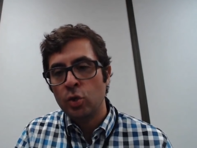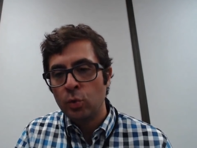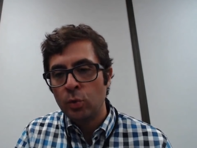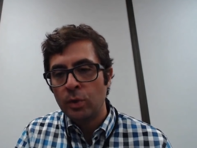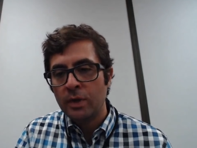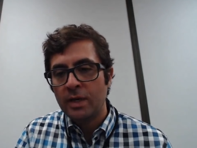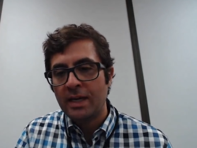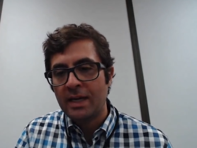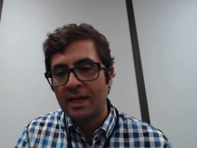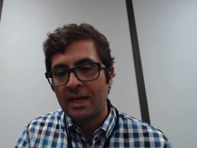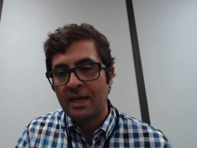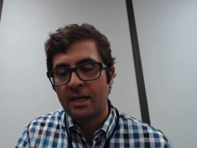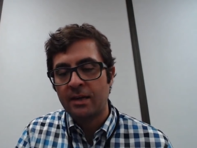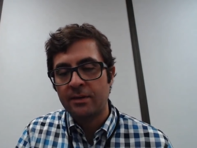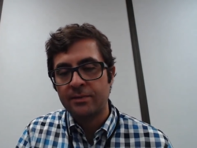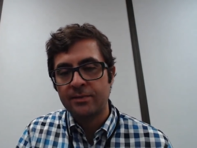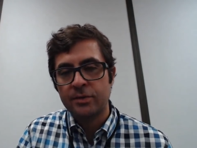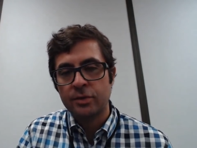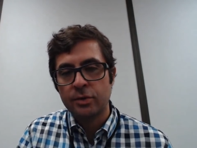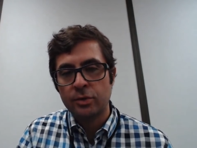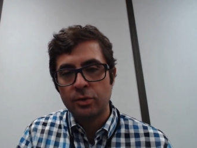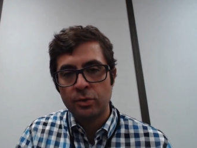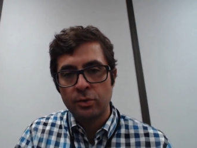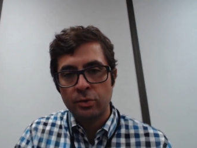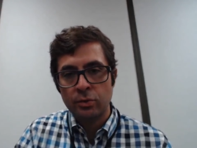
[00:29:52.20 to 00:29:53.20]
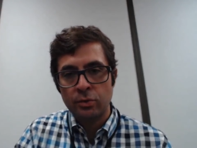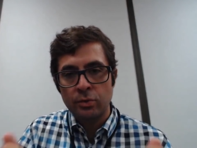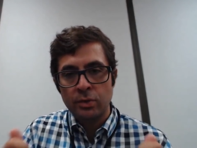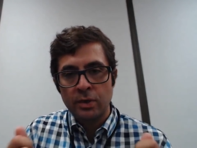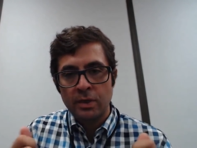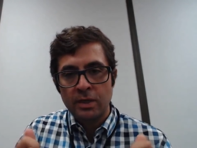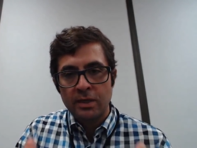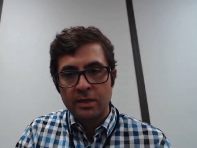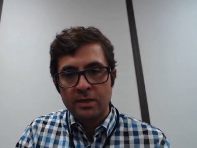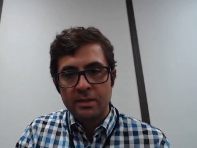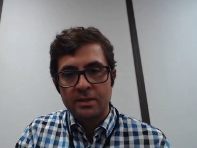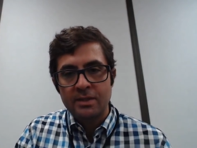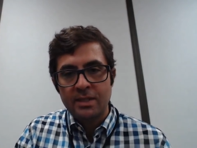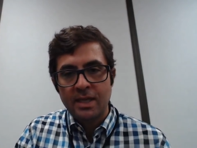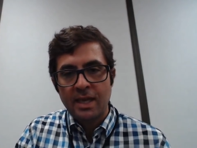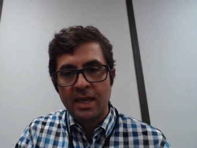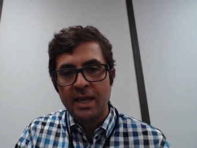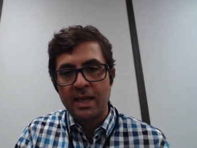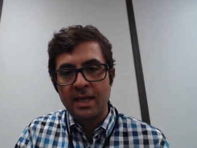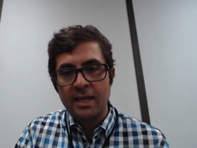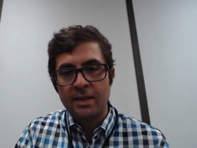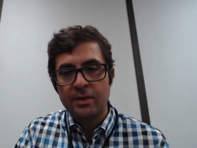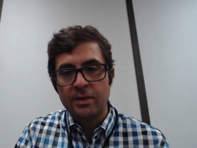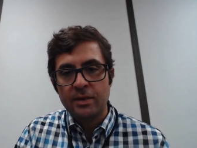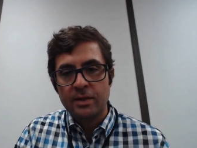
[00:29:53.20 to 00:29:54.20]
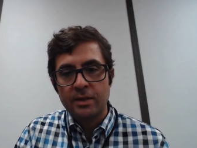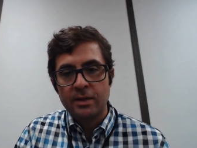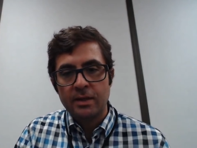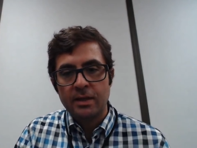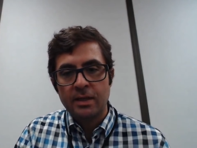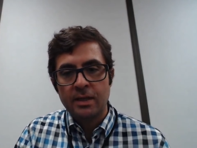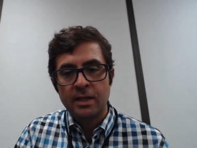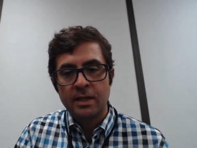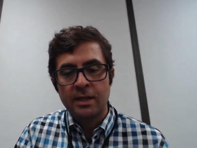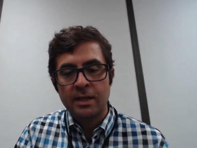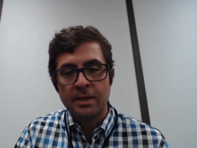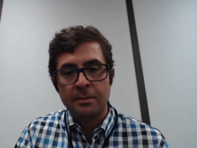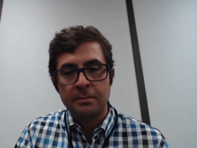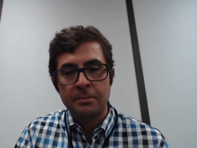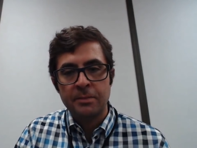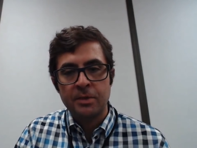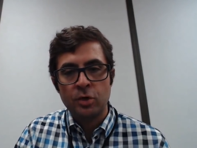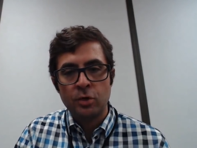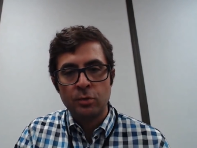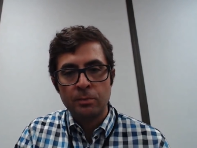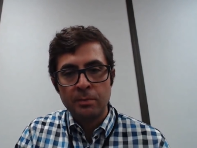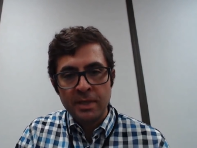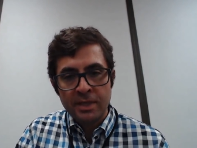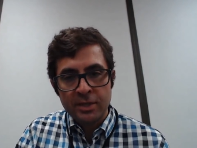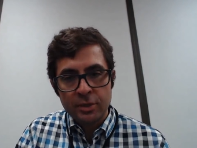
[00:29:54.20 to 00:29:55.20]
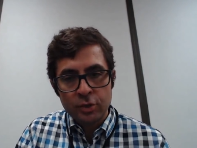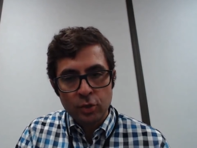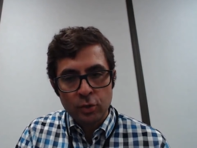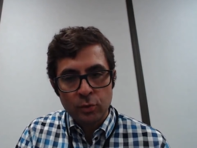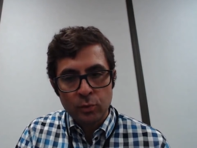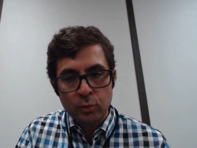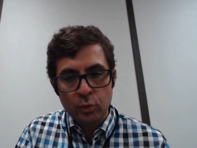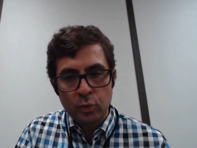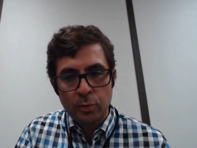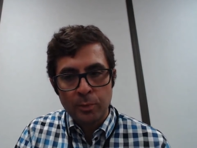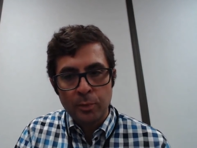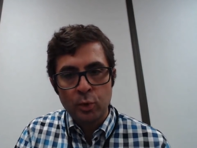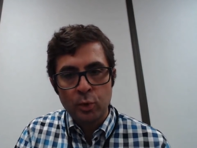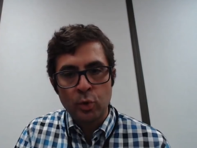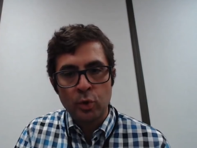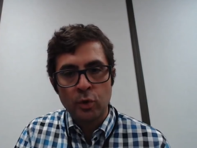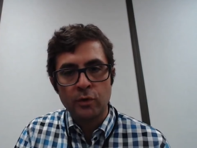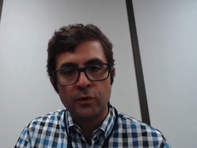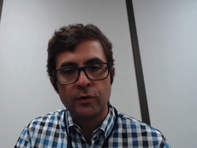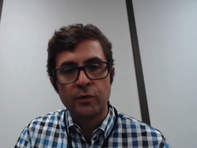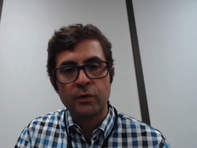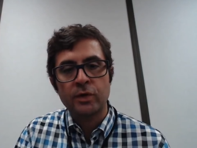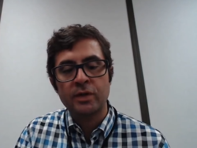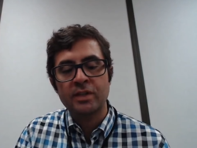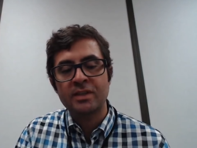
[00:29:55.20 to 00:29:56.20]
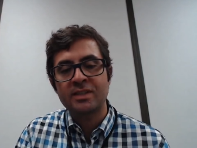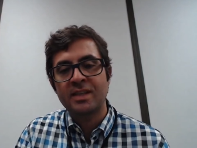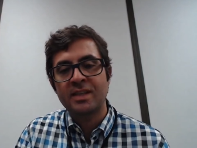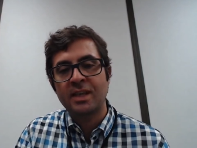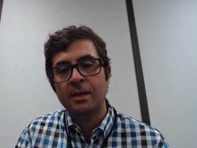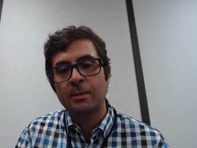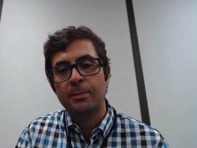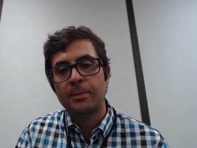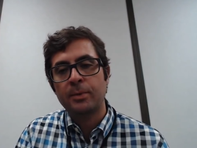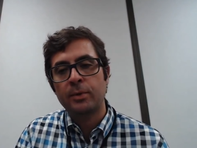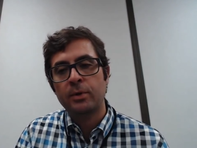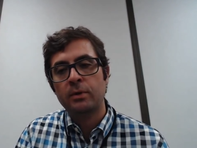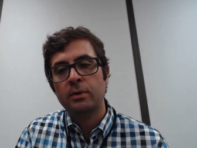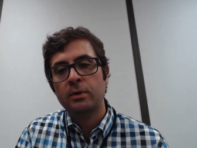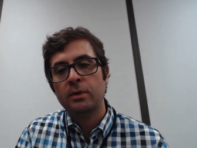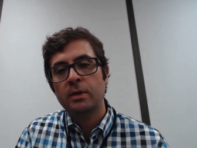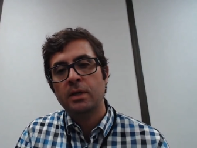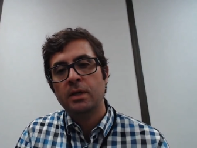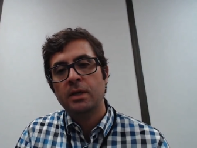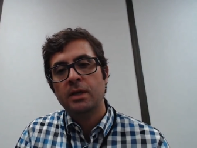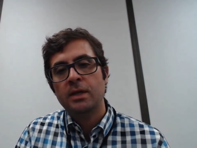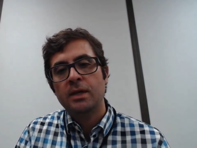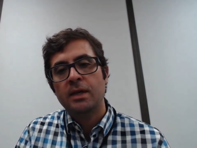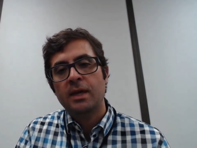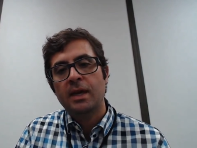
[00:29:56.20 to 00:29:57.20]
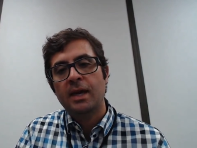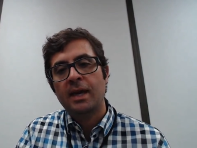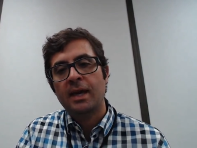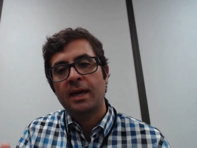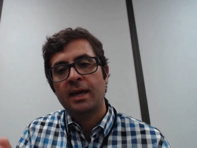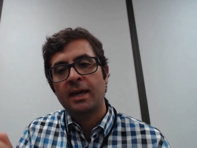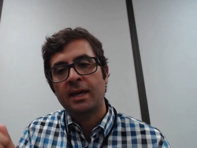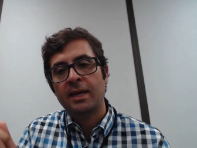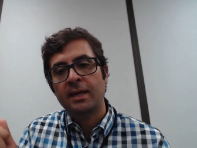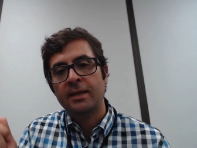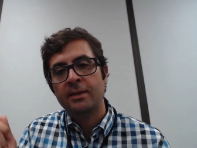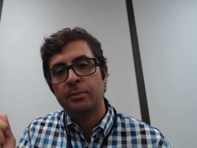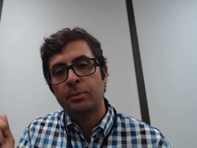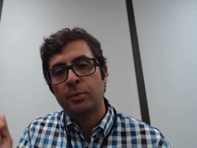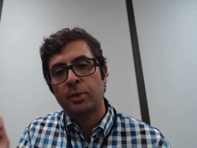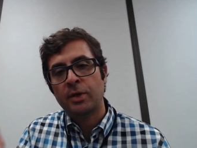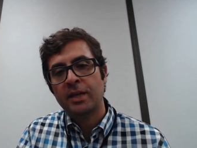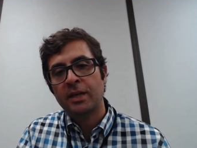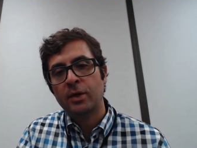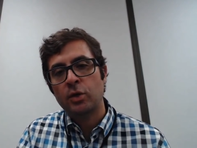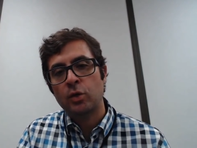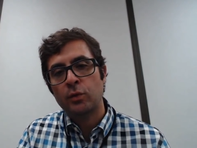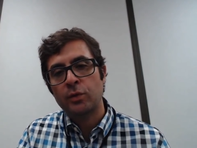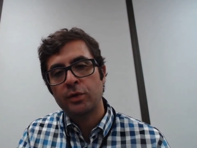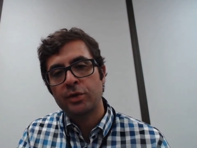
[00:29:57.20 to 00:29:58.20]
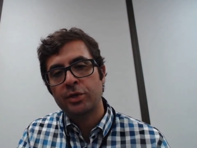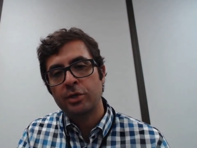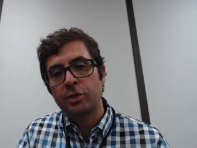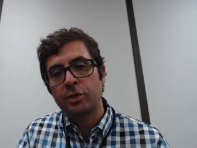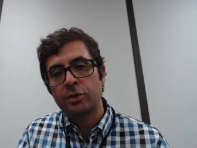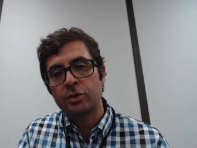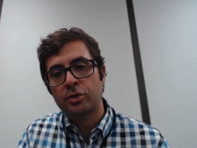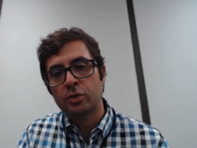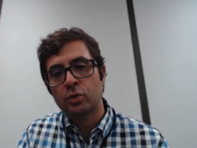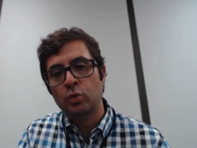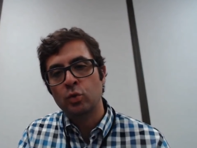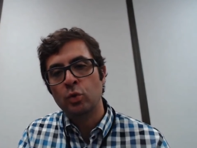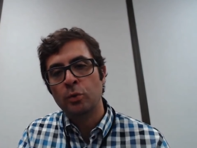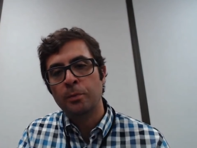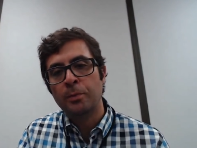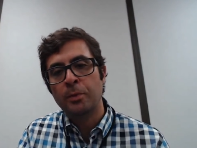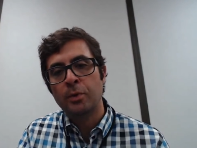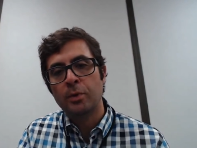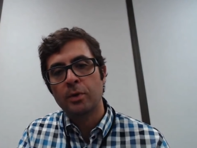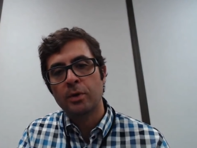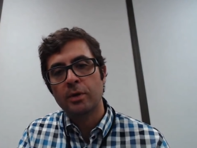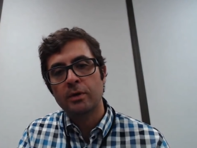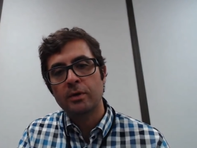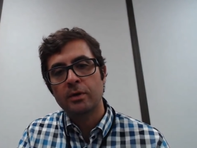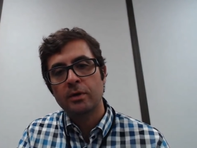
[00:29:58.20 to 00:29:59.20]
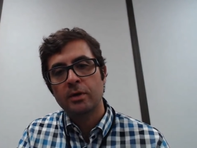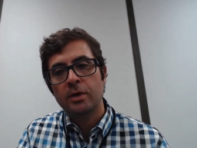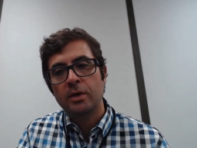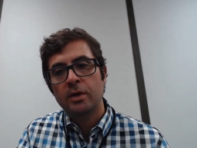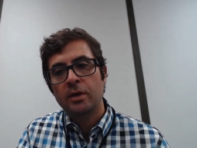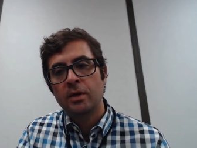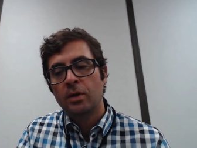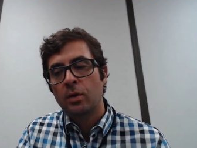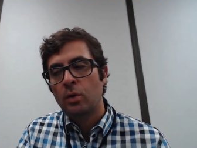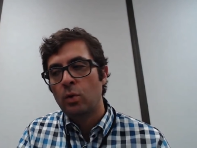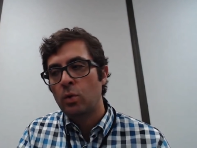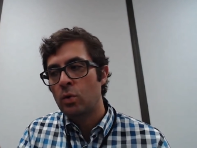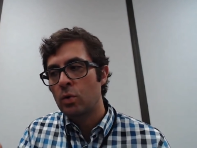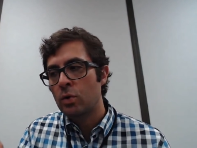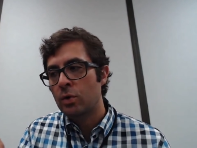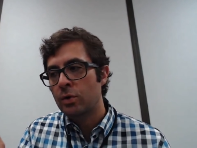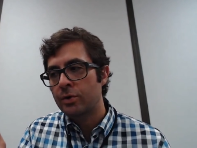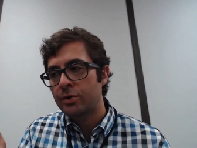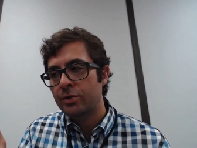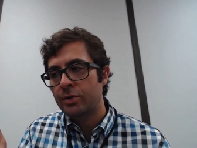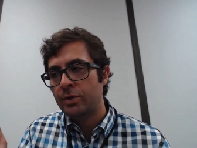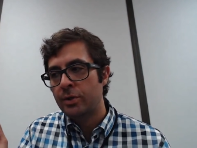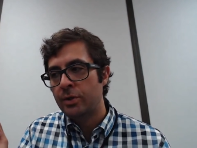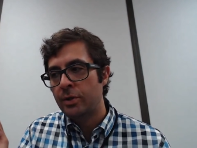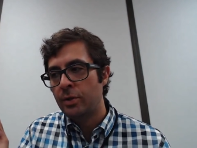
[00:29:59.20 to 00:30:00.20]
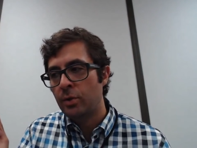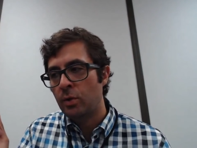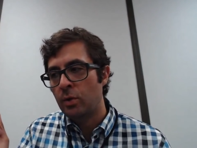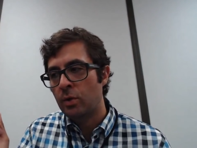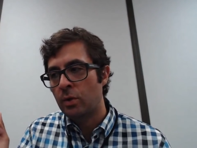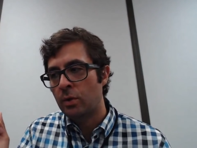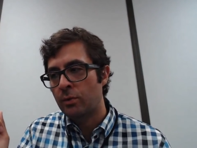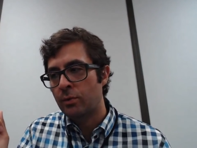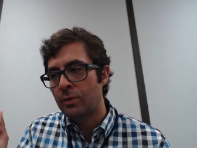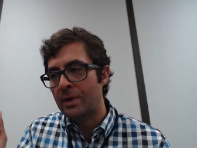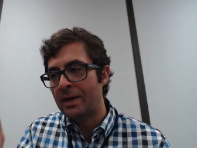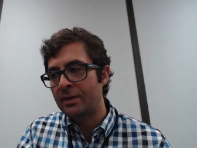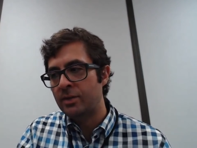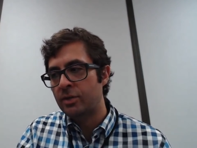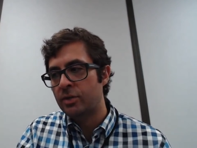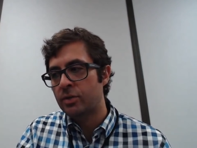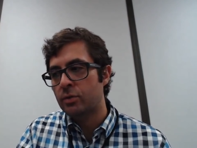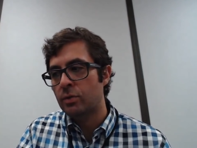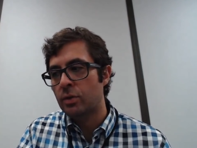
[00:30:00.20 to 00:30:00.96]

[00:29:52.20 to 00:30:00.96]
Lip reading: you would have to take your midterm report, for example, and bring it over to your school board or to your